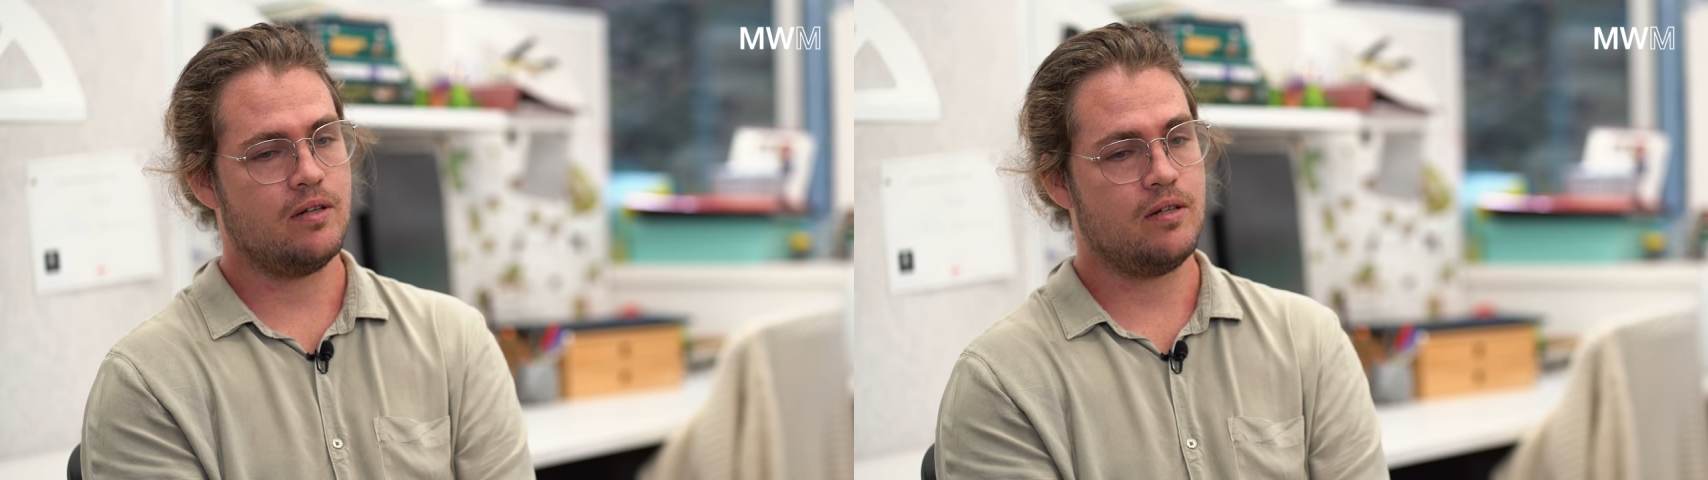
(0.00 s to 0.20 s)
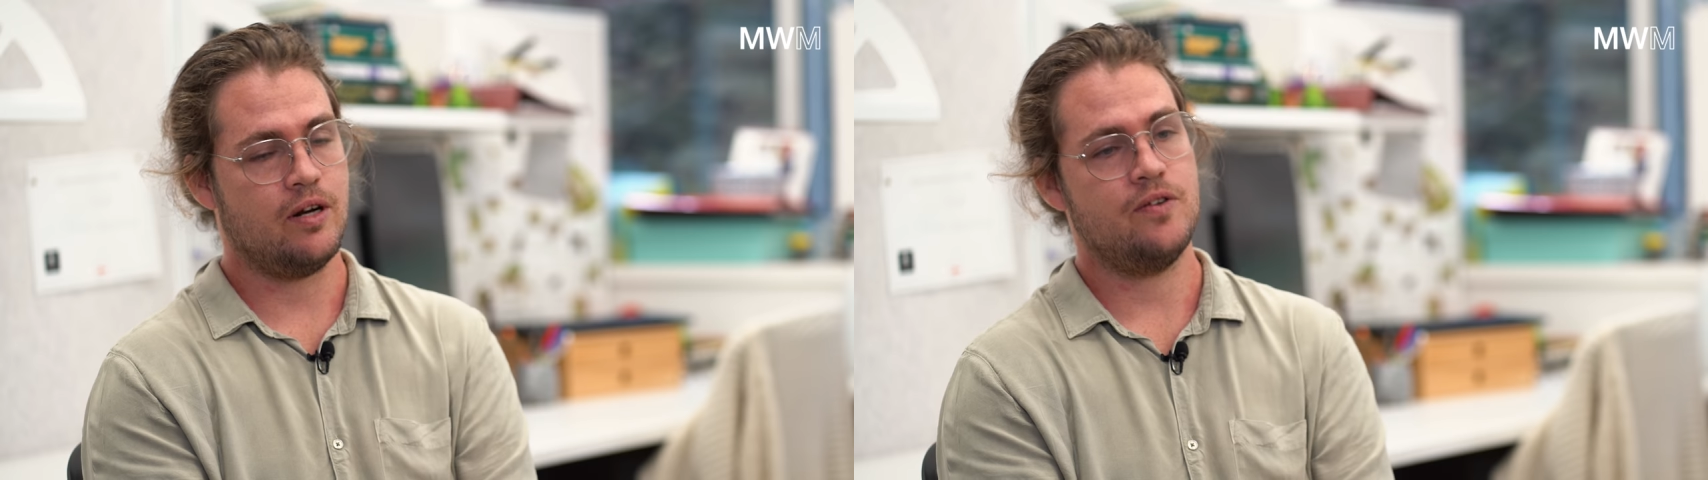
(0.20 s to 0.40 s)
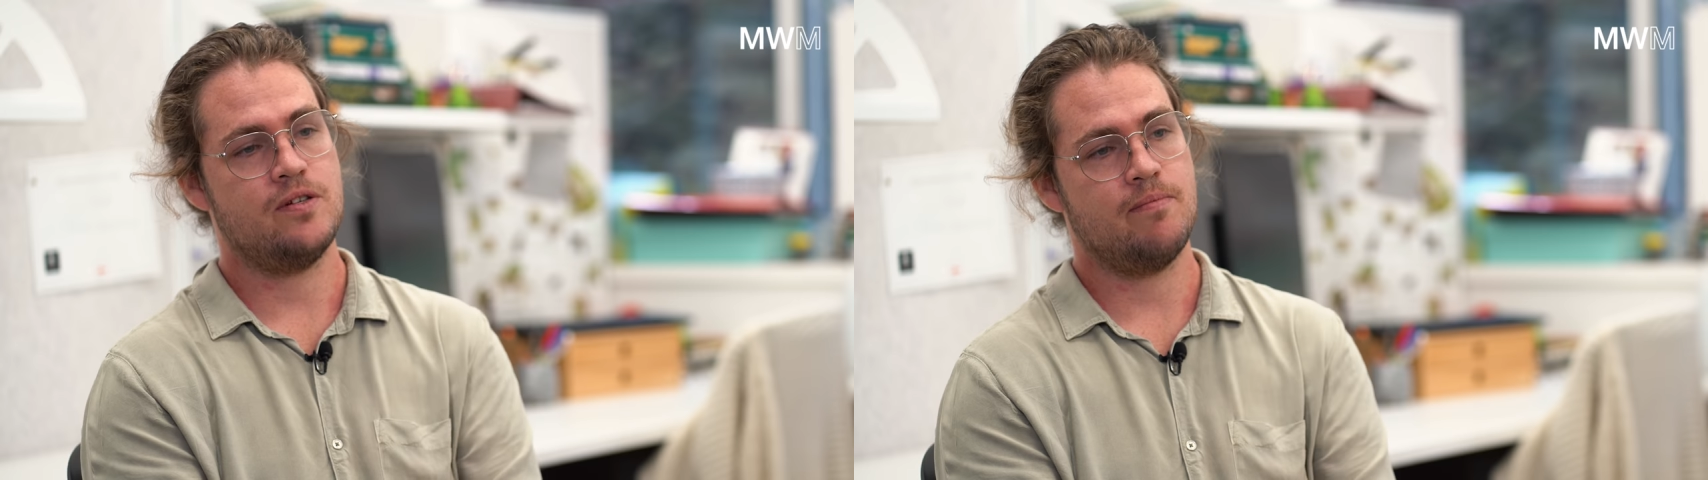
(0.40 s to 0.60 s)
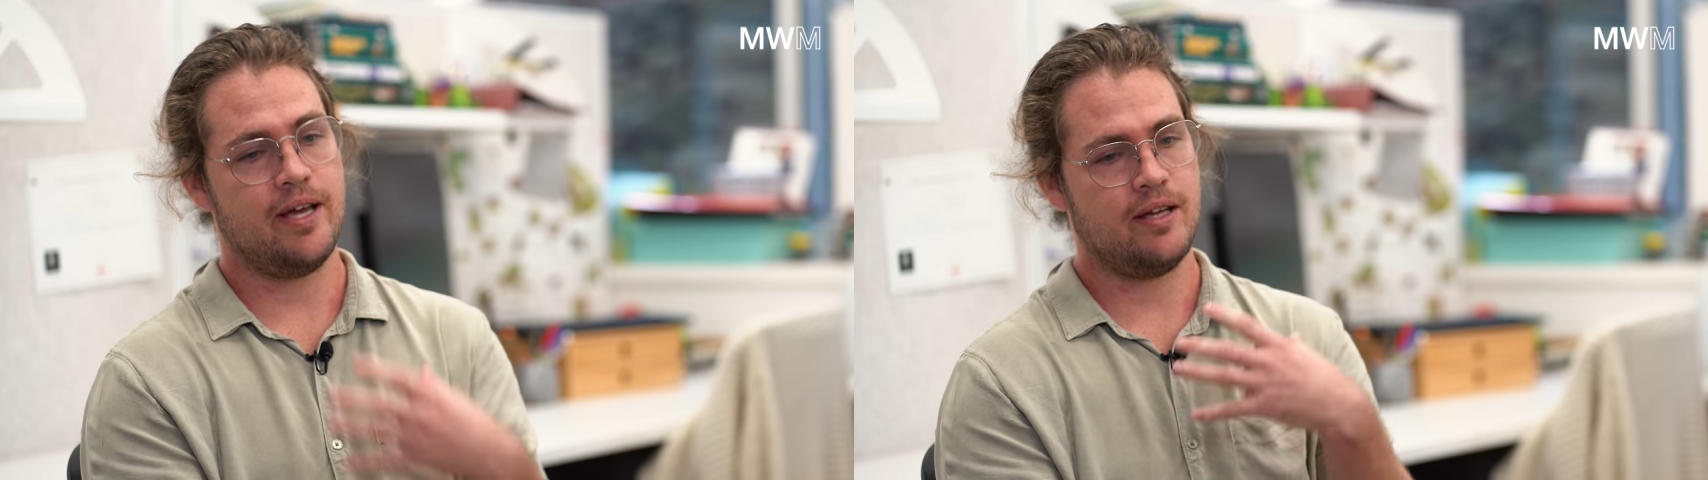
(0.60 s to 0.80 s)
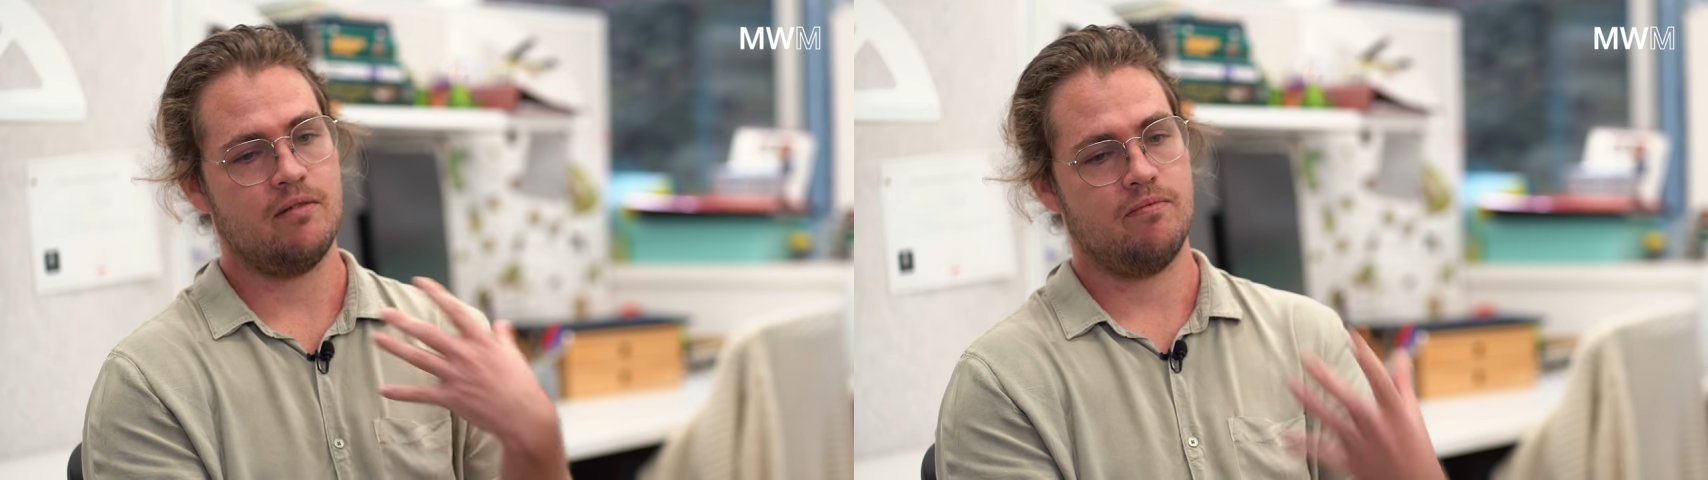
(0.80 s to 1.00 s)
you know, to
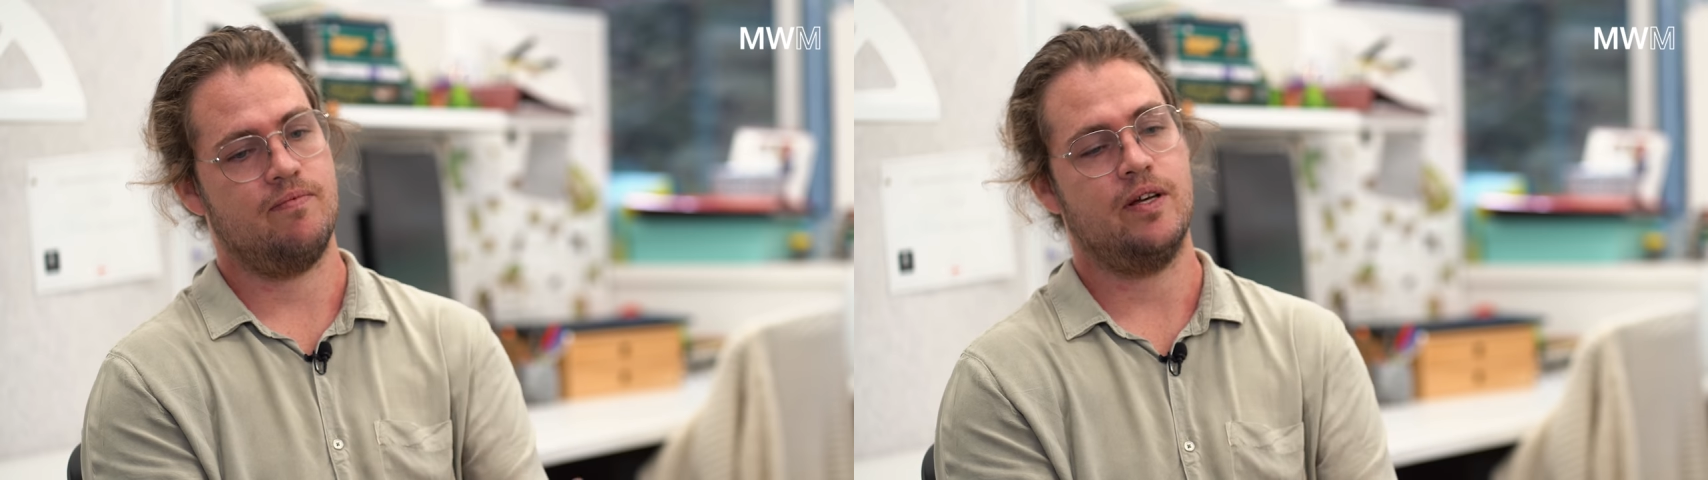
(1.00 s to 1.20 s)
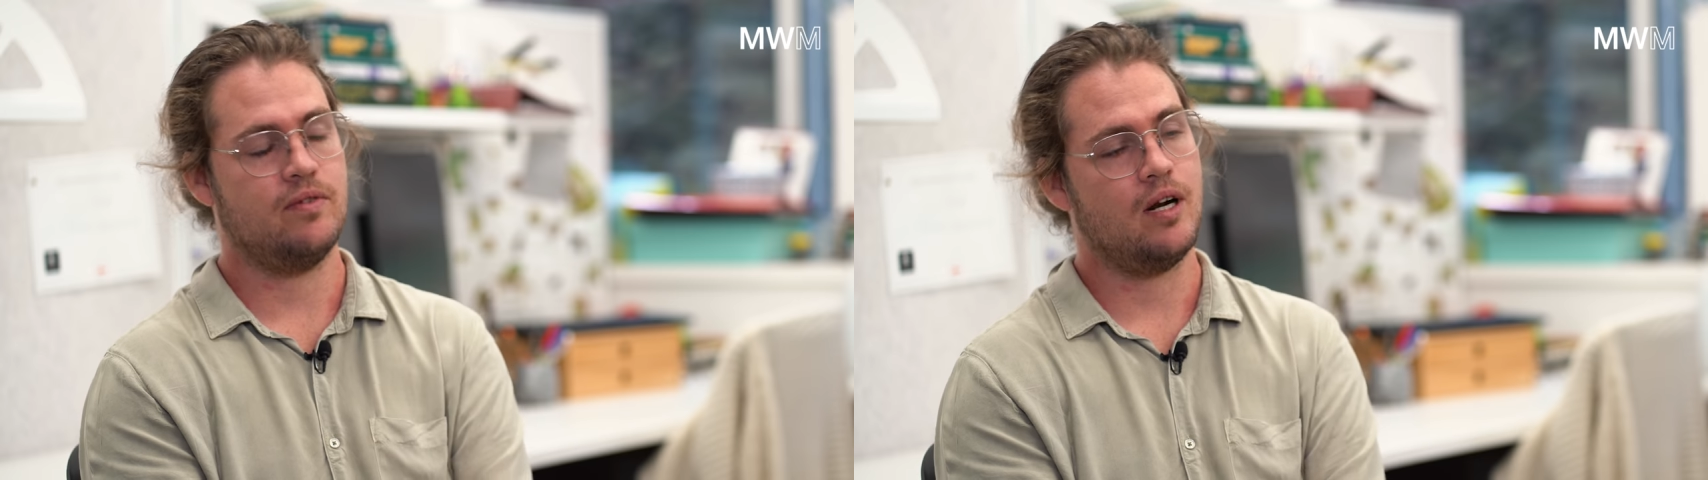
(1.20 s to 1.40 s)
me in the field